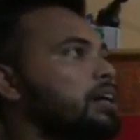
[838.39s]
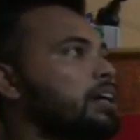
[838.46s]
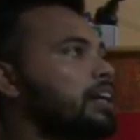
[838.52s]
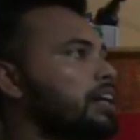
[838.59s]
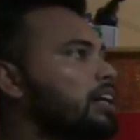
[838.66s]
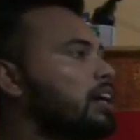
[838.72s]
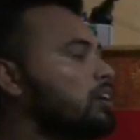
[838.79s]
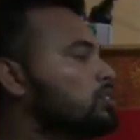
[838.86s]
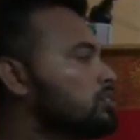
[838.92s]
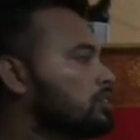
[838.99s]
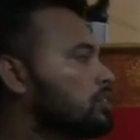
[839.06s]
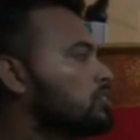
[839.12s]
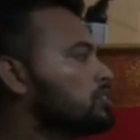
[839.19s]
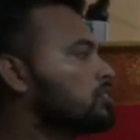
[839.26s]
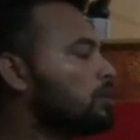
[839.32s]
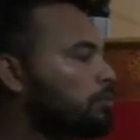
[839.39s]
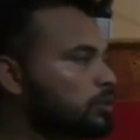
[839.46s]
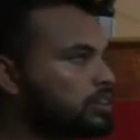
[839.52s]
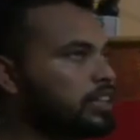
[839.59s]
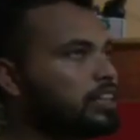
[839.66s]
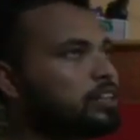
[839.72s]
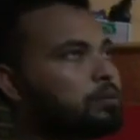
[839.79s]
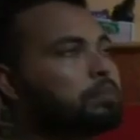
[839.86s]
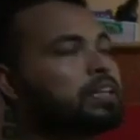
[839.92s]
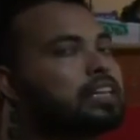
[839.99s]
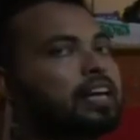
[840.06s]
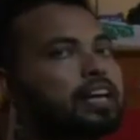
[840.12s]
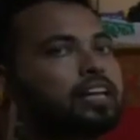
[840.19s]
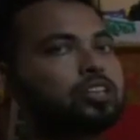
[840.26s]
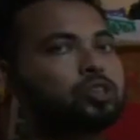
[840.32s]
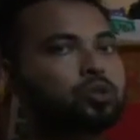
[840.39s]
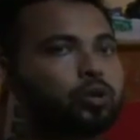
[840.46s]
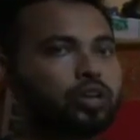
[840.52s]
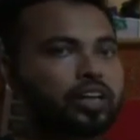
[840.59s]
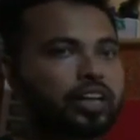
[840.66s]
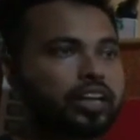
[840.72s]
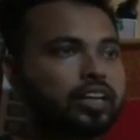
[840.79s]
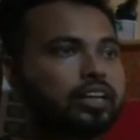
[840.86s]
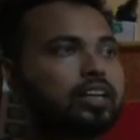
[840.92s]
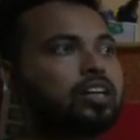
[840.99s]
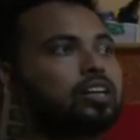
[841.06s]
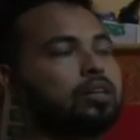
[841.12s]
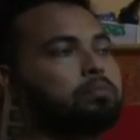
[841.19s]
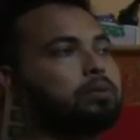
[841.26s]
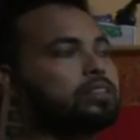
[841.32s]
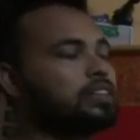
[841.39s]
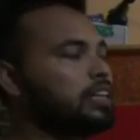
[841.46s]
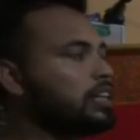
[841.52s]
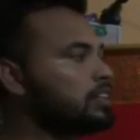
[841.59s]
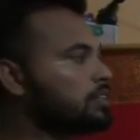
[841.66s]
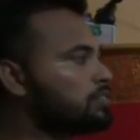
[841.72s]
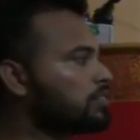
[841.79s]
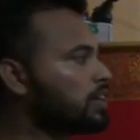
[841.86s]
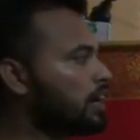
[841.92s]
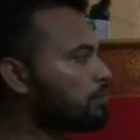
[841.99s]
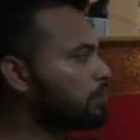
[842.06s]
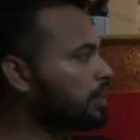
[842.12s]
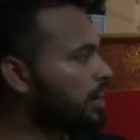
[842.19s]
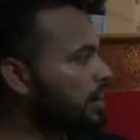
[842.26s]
greenhouse, the percentage of methane is 20, the percentage of carbon